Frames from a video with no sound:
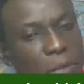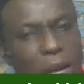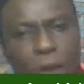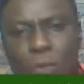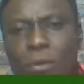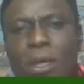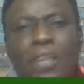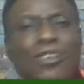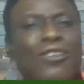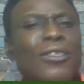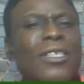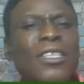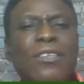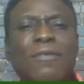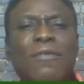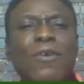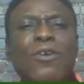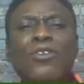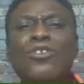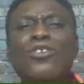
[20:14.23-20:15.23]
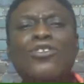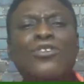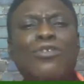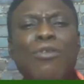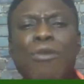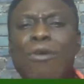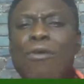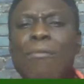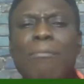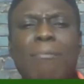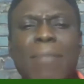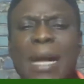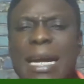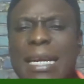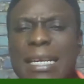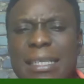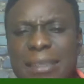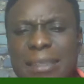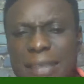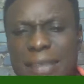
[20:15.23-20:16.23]
We use it for so
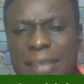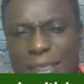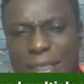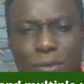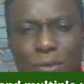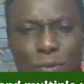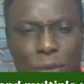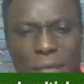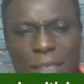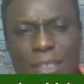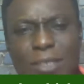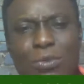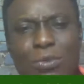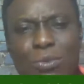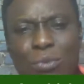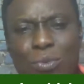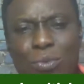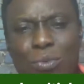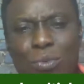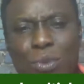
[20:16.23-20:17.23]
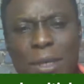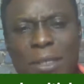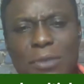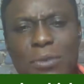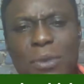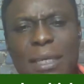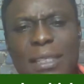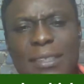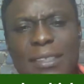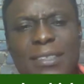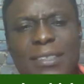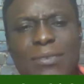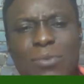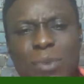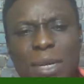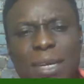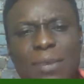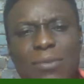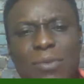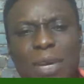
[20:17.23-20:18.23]
many things, which
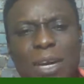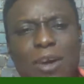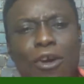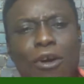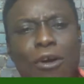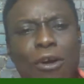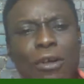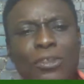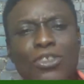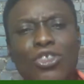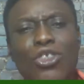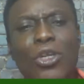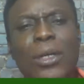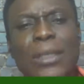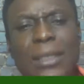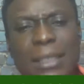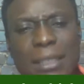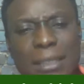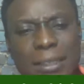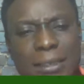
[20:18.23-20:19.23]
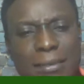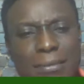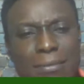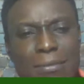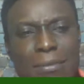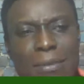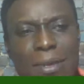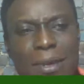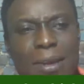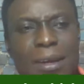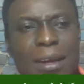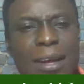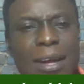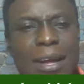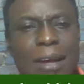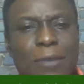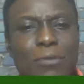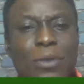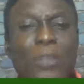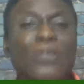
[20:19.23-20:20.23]
we call judging.
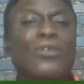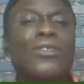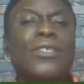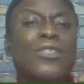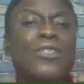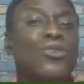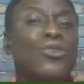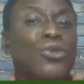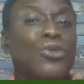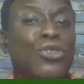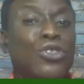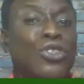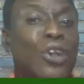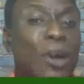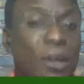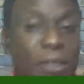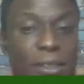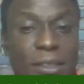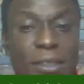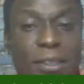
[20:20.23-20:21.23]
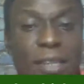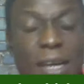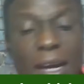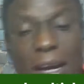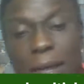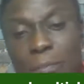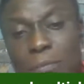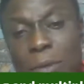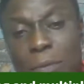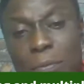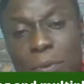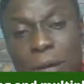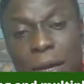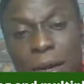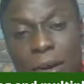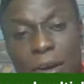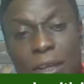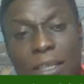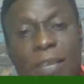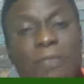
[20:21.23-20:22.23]
We use it to judge people a
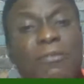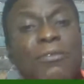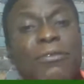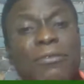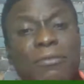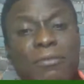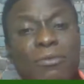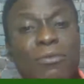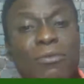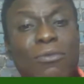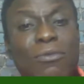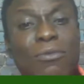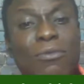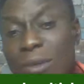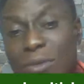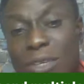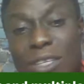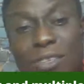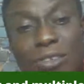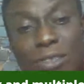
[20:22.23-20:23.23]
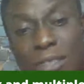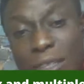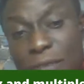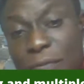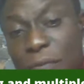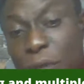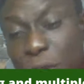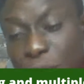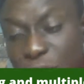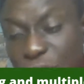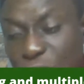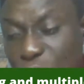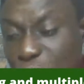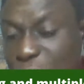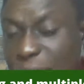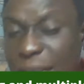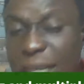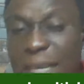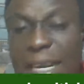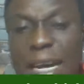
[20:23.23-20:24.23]
lot. Even we use it for
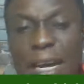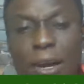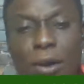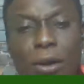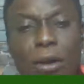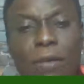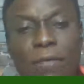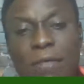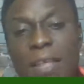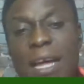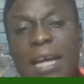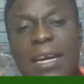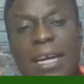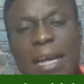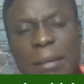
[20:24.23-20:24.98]
training and all of that.